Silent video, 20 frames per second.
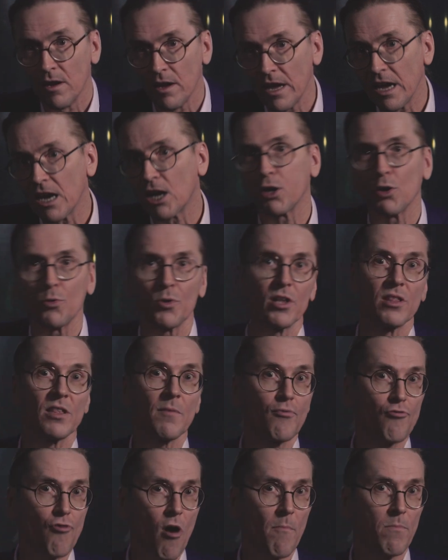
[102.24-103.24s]
including the
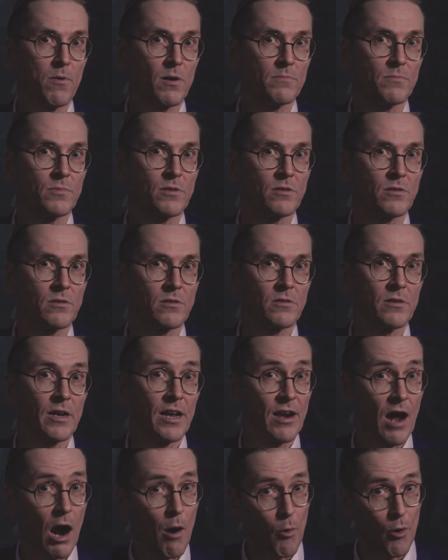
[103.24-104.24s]
problems
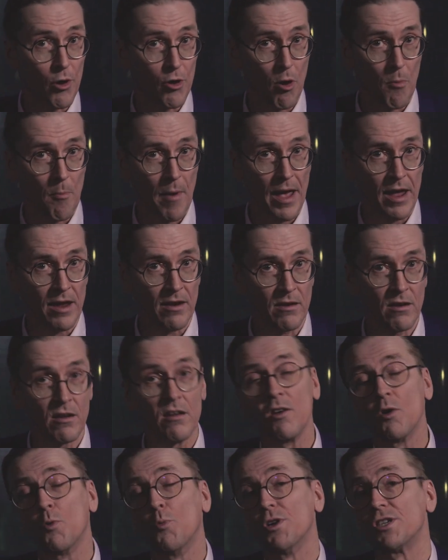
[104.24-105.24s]
in our domain,
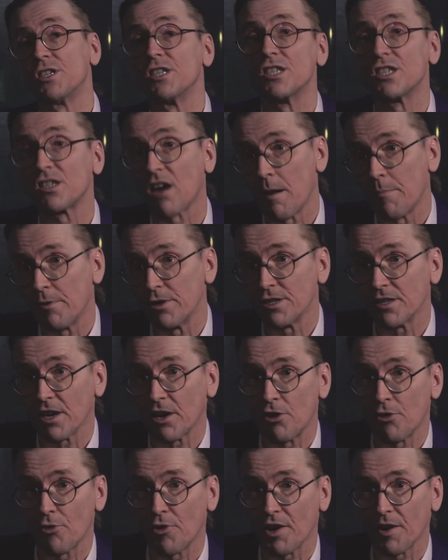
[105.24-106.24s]
which is
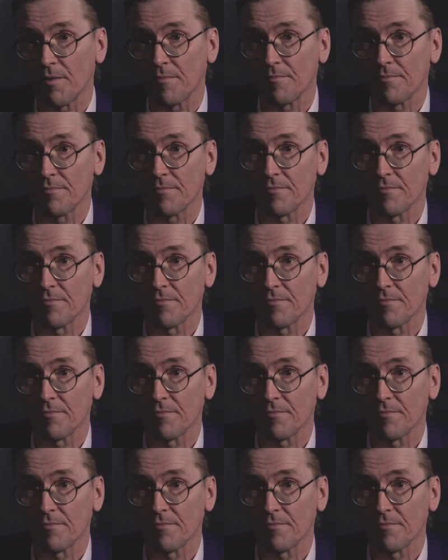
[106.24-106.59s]
cybersecurity.